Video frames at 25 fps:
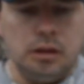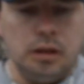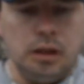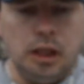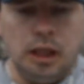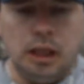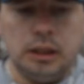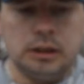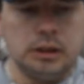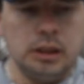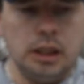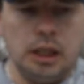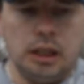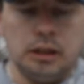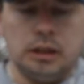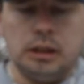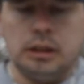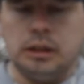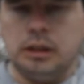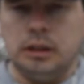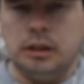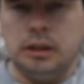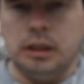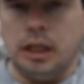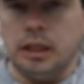That's not
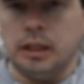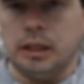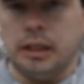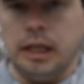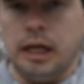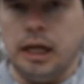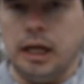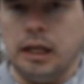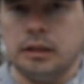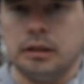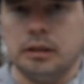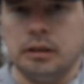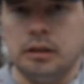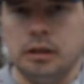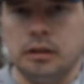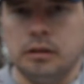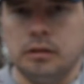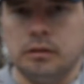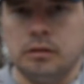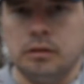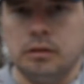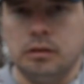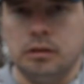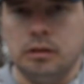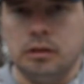that, you know.
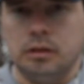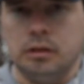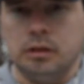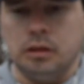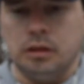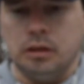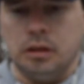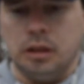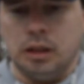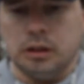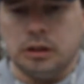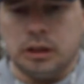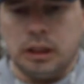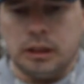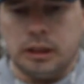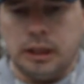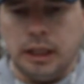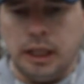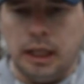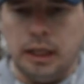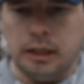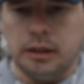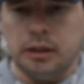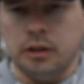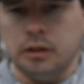It's like,
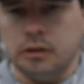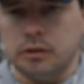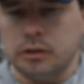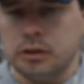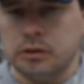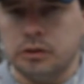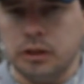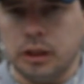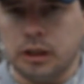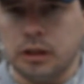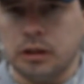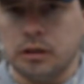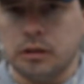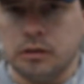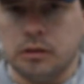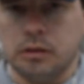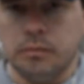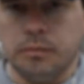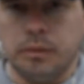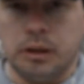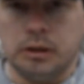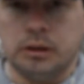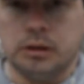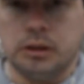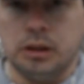Dad, you know, you're drinking a little too
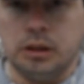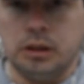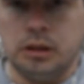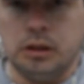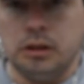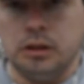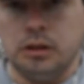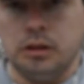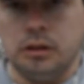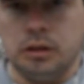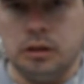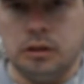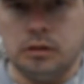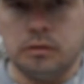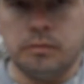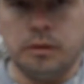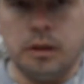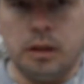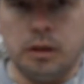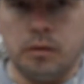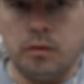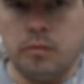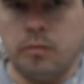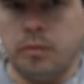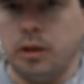much, and, you know,
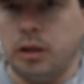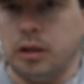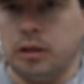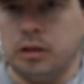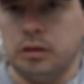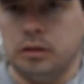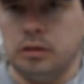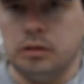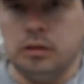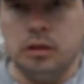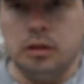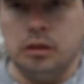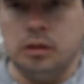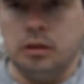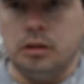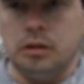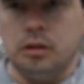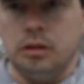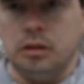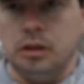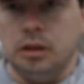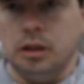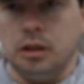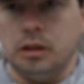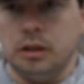blah, blah, blah. And,
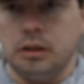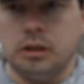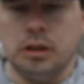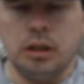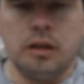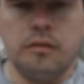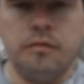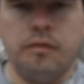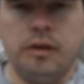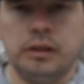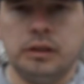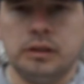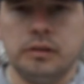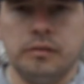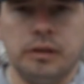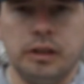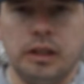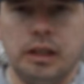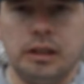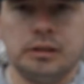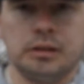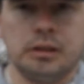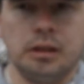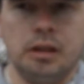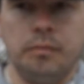you know, he took it defensive, I
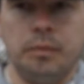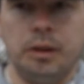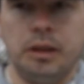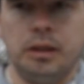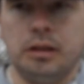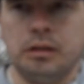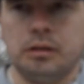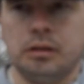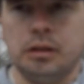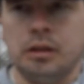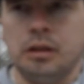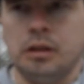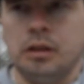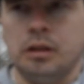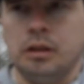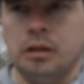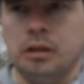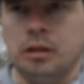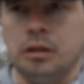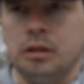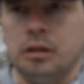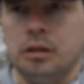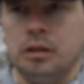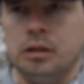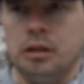guess. I mean,
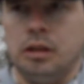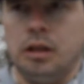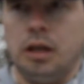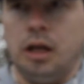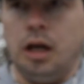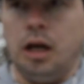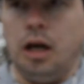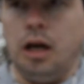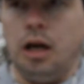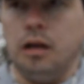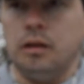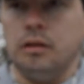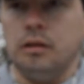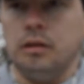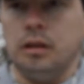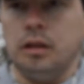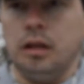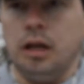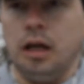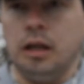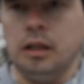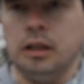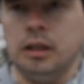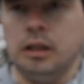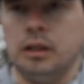
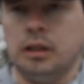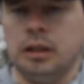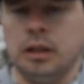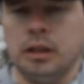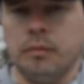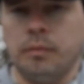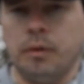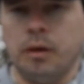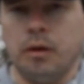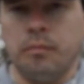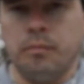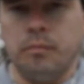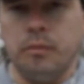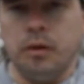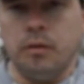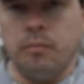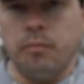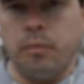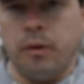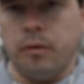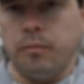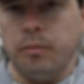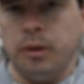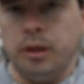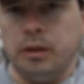how do you think about me? I
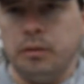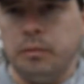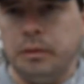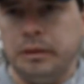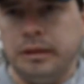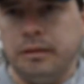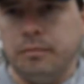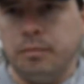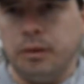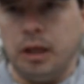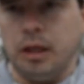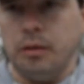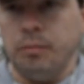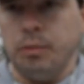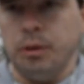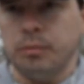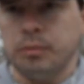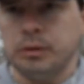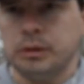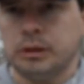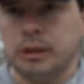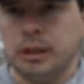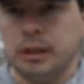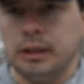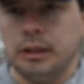mean, a lot of
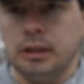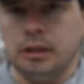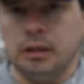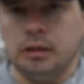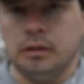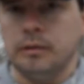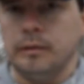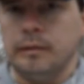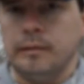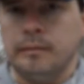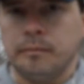people said, you know,